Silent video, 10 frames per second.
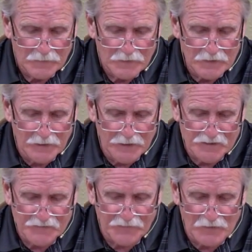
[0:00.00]
He laid
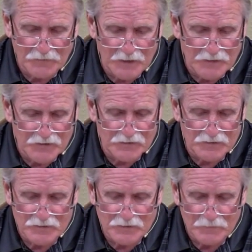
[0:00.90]
its
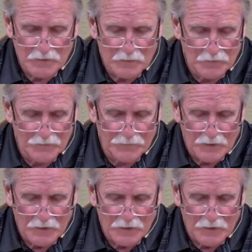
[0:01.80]
foundations with